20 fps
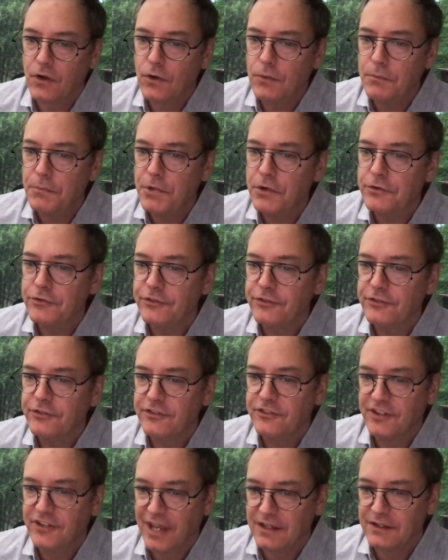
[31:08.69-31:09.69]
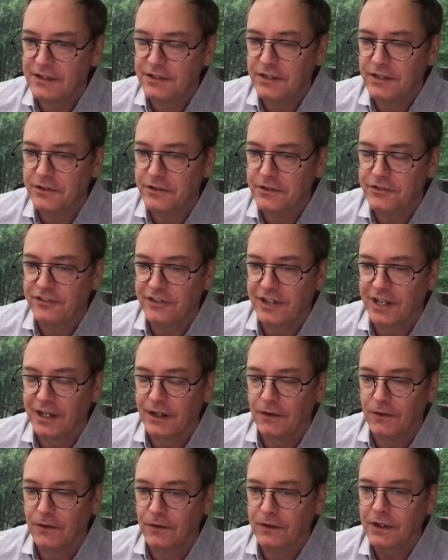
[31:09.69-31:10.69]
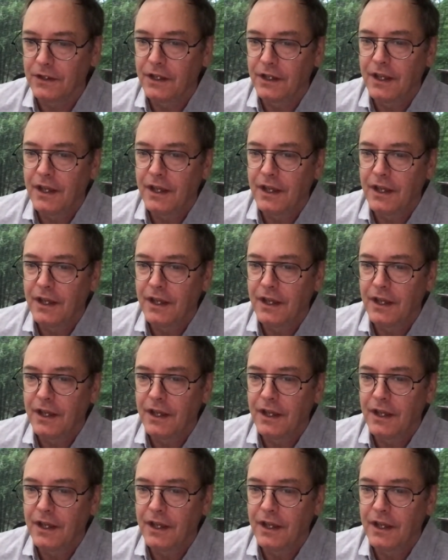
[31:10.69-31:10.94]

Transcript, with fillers: almost 10 years now.